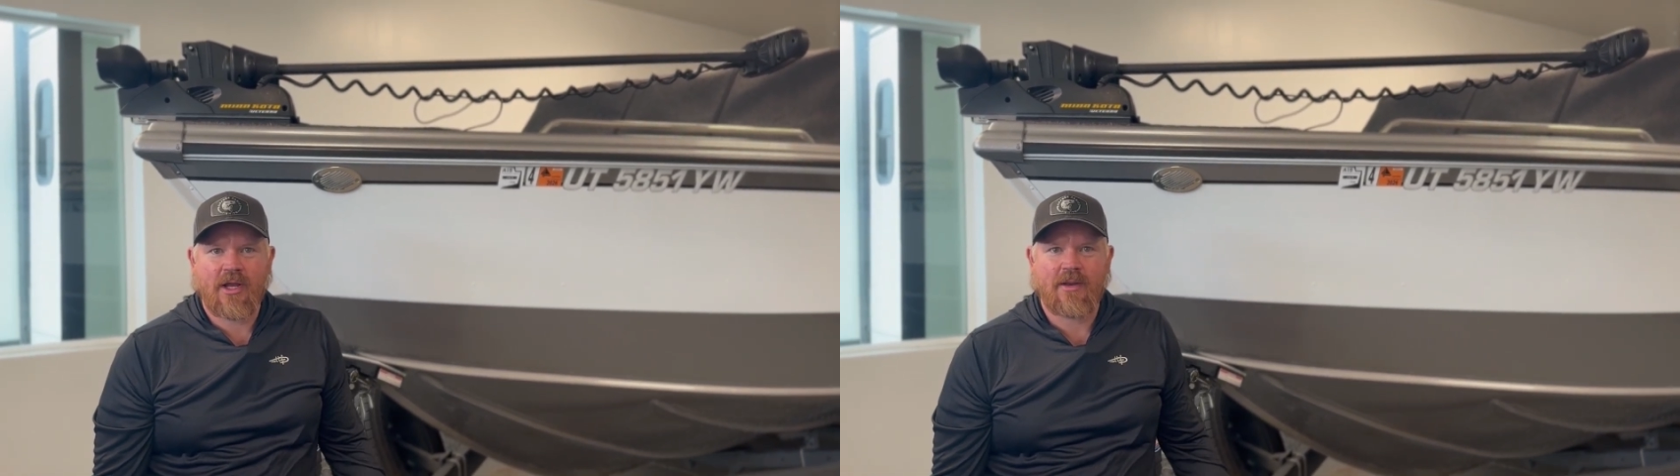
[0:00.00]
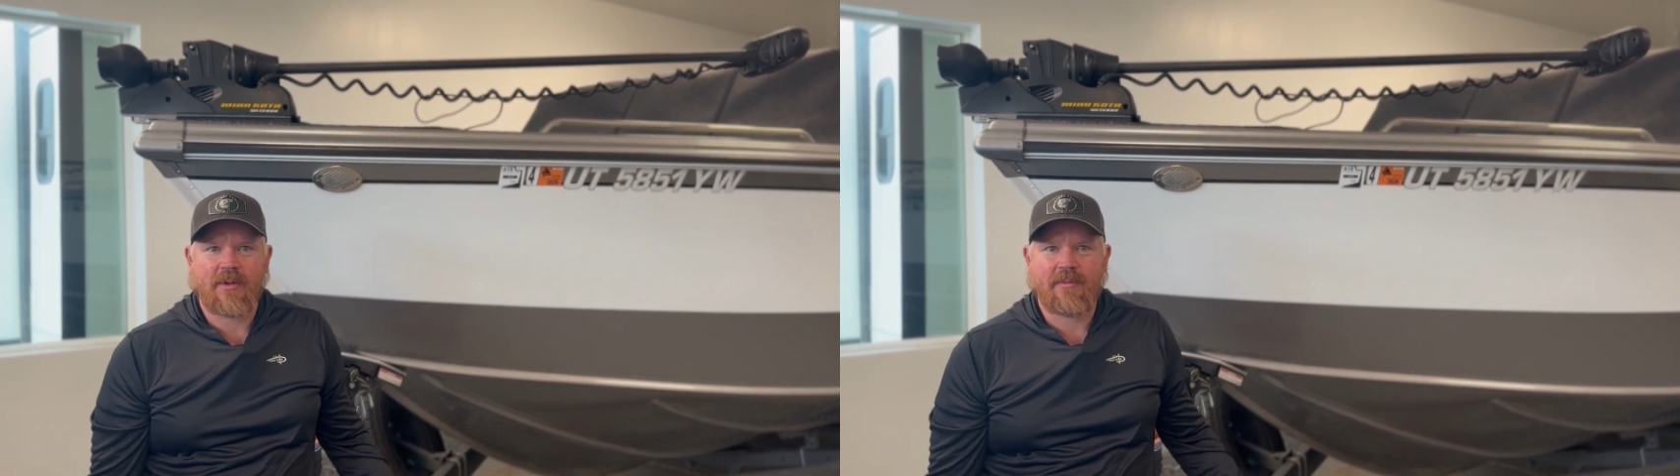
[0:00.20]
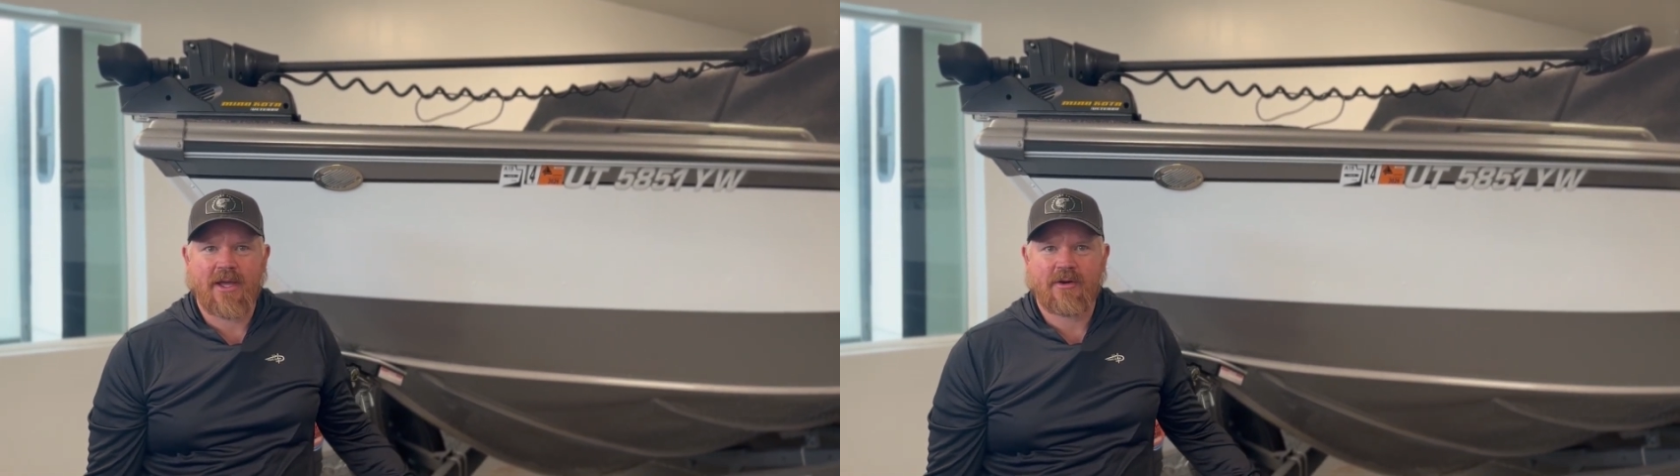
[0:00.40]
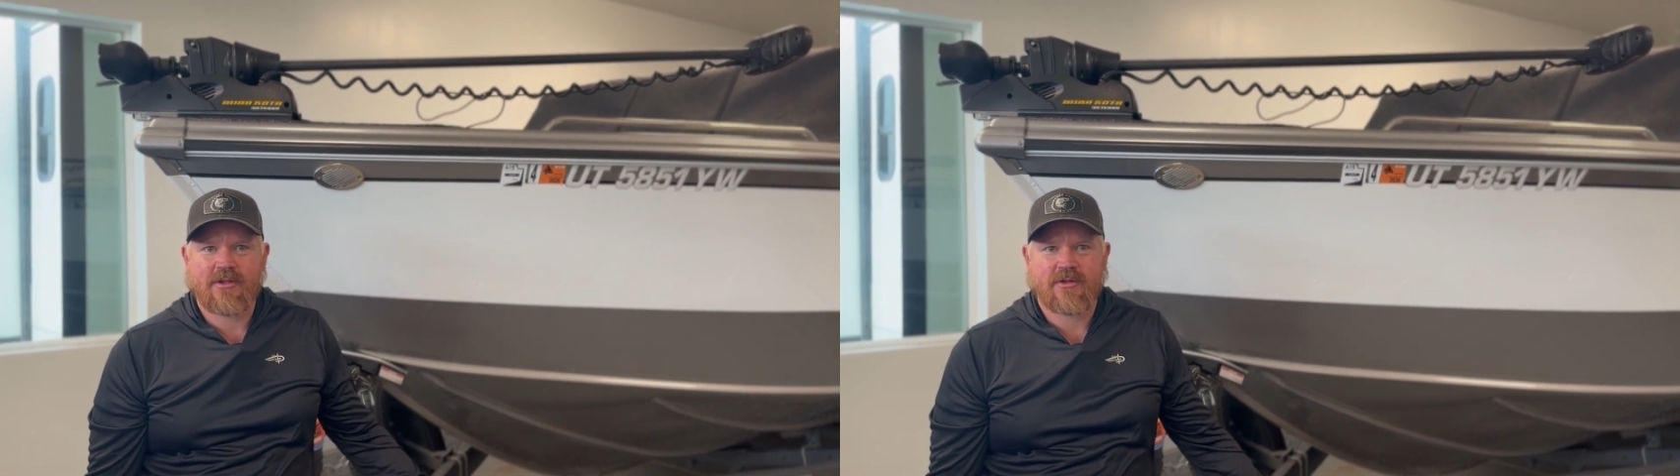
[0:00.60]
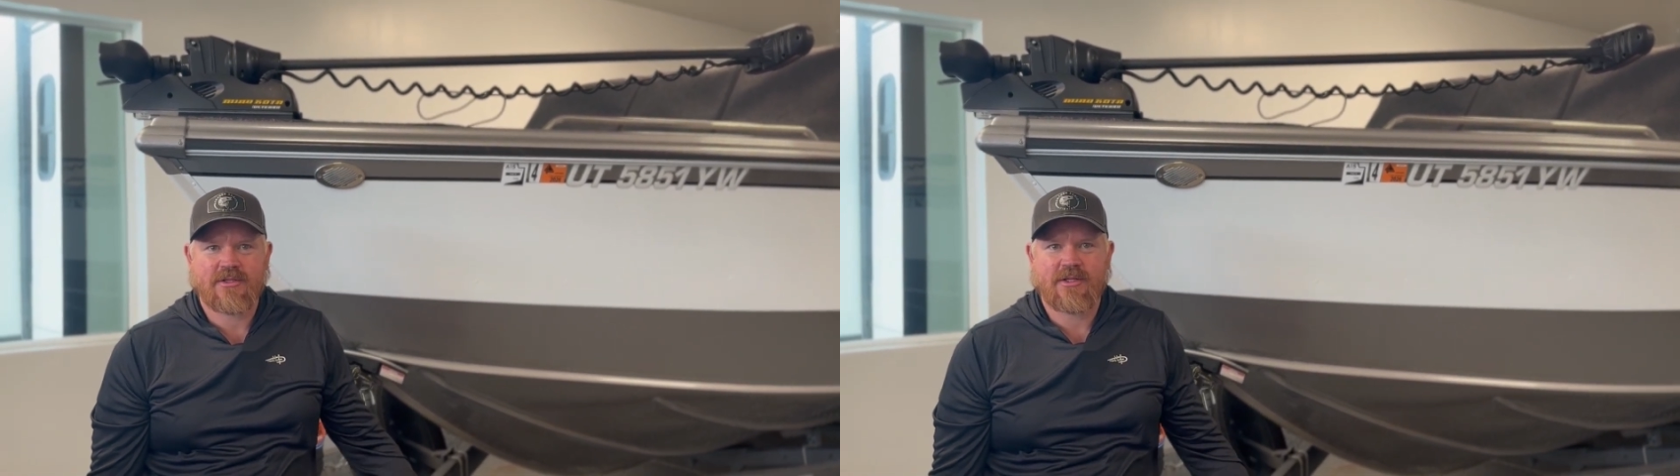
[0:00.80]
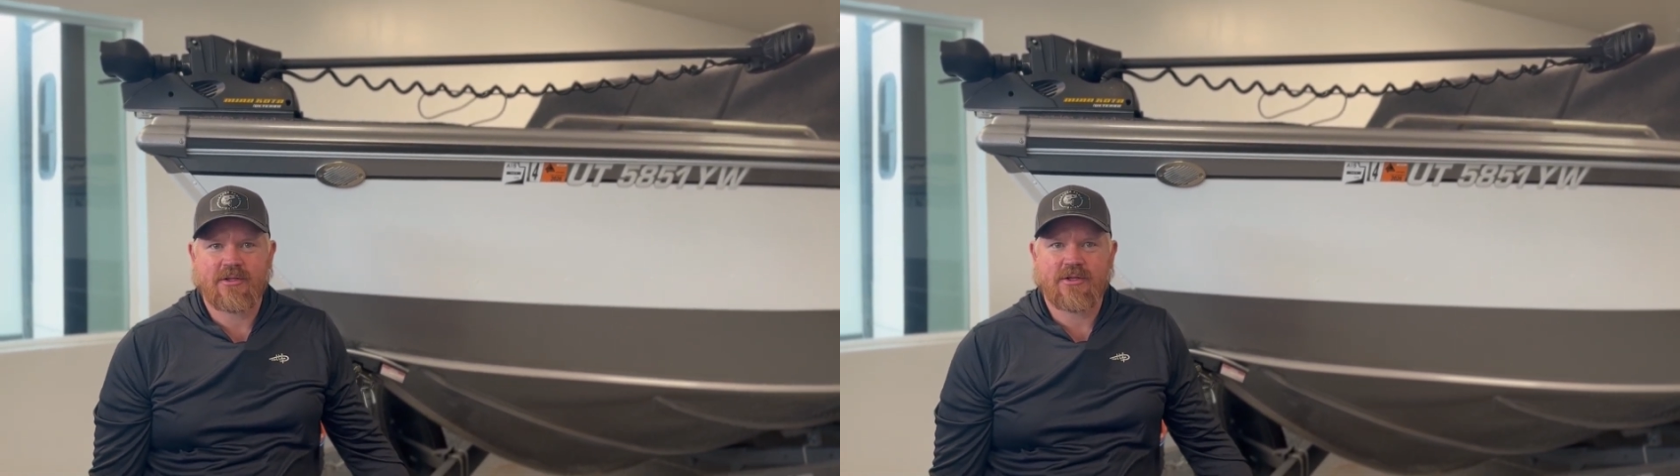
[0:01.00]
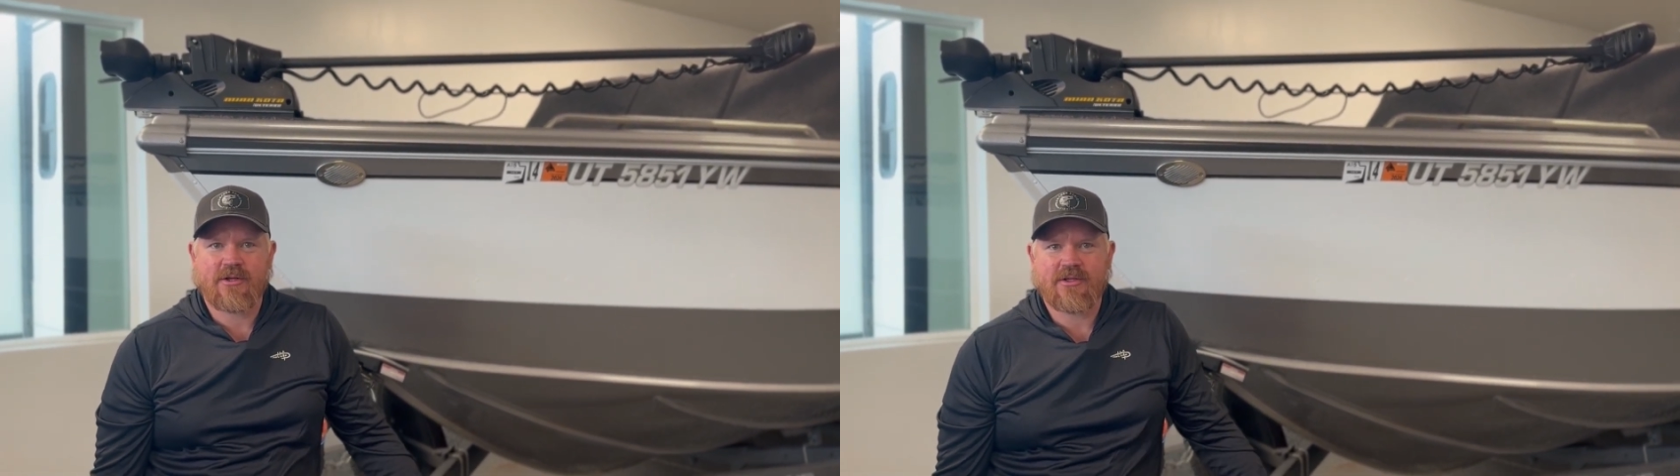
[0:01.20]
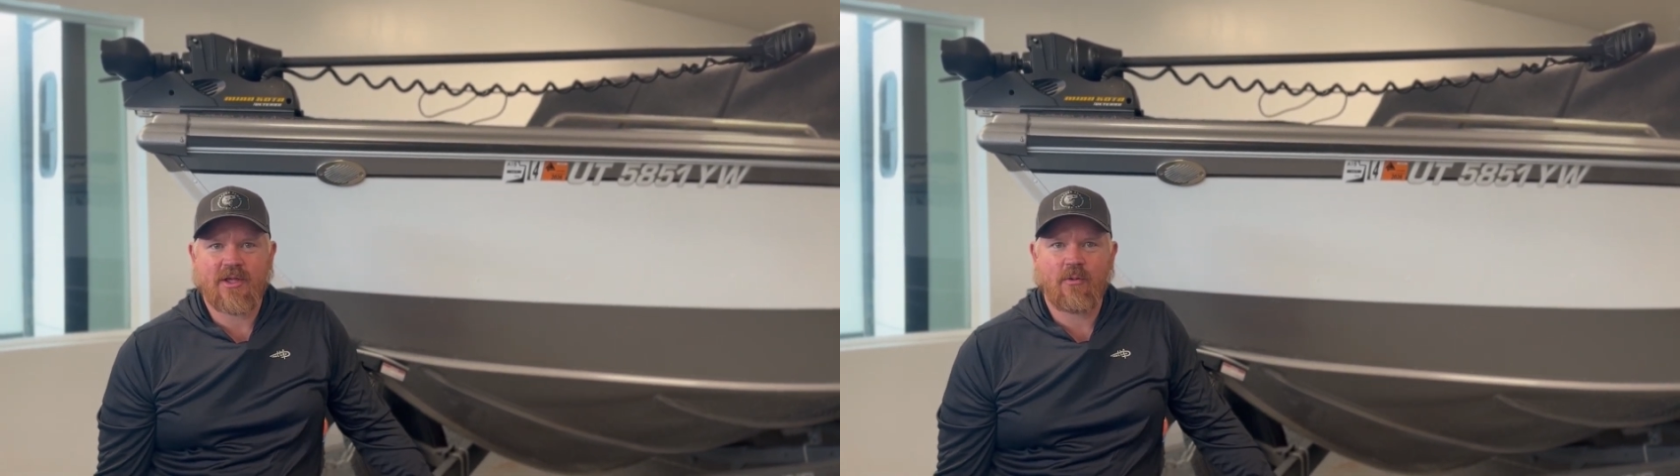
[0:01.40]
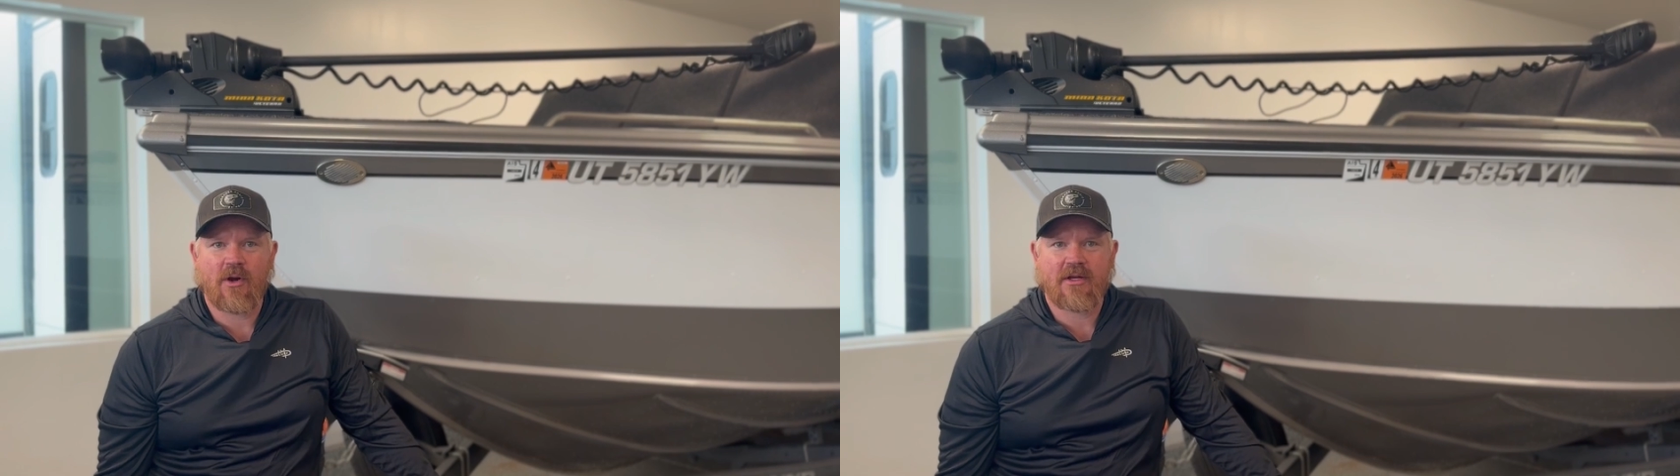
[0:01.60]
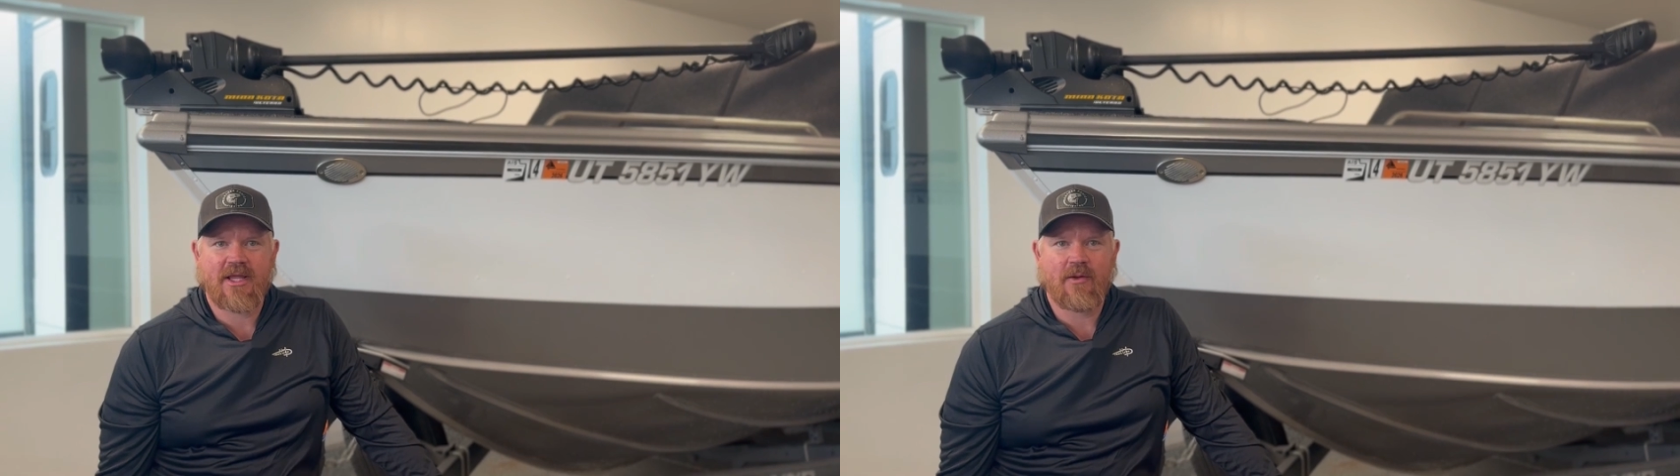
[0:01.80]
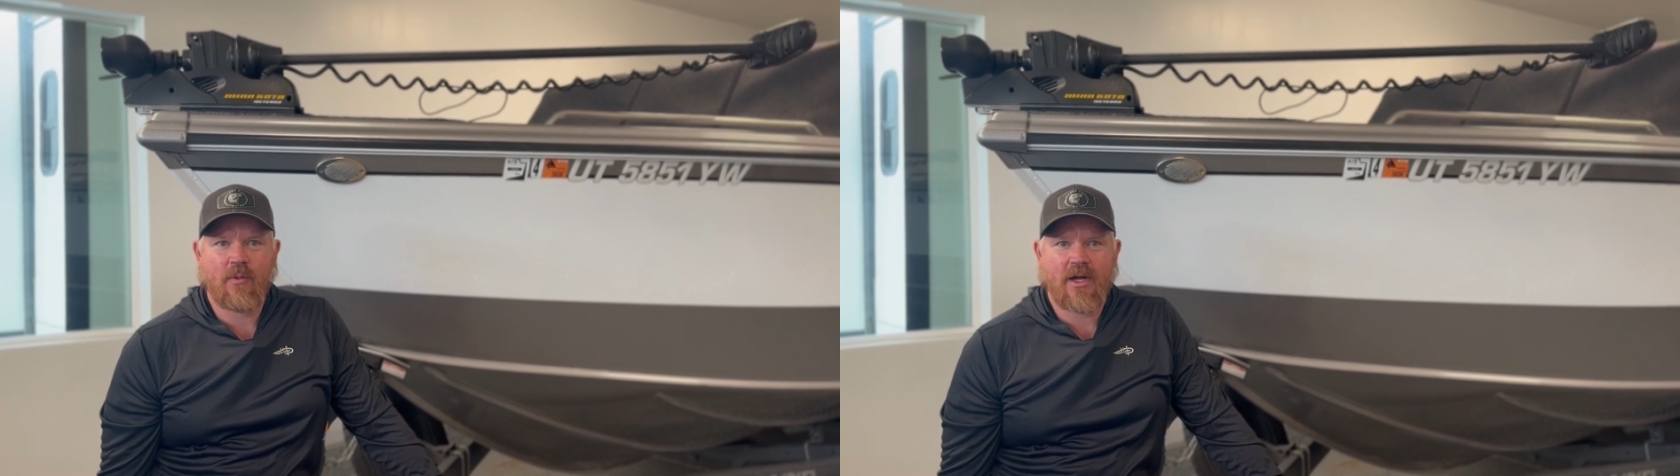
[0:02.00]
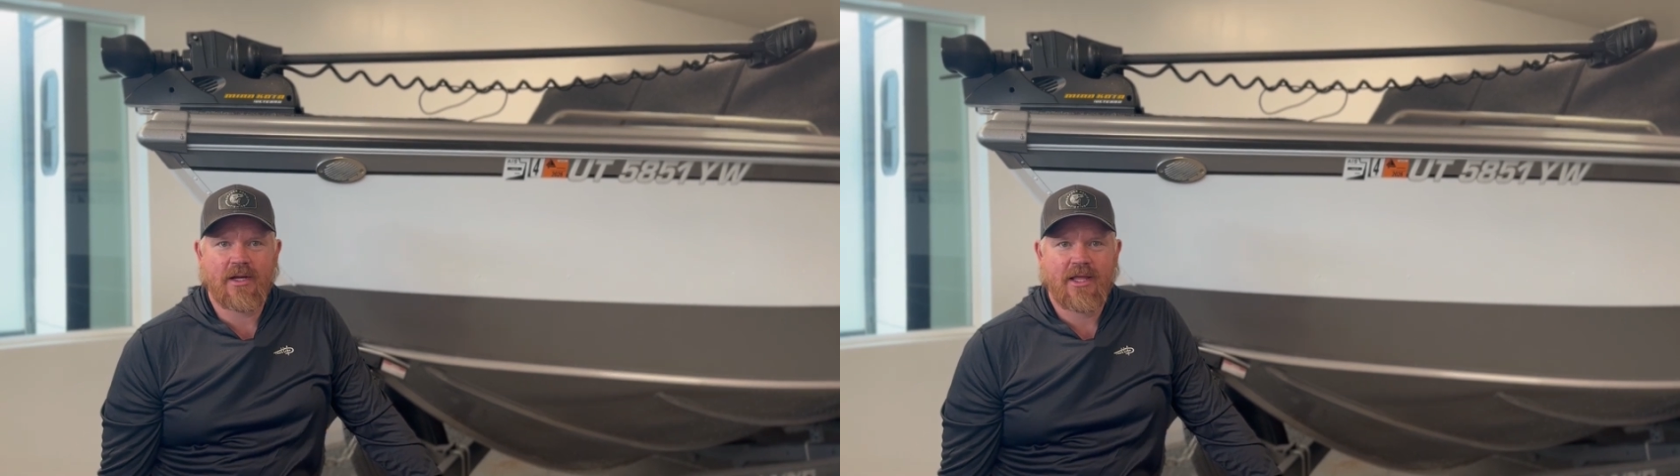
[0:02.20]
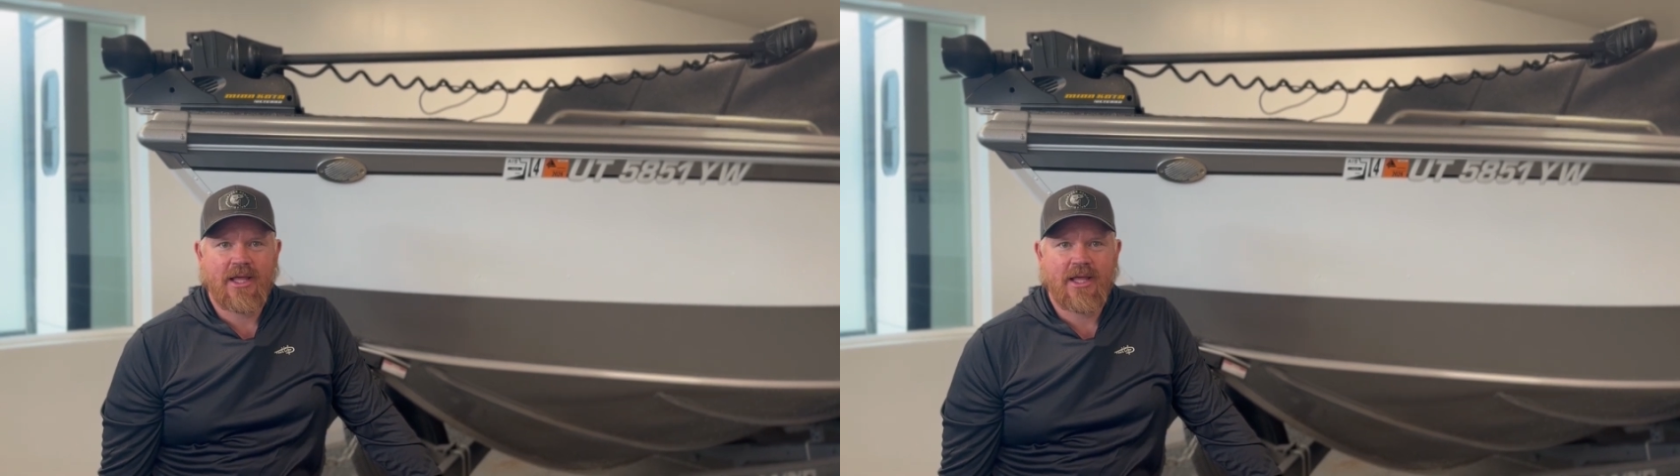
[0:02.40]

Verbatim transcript: and my batteries are still as good as they were on day one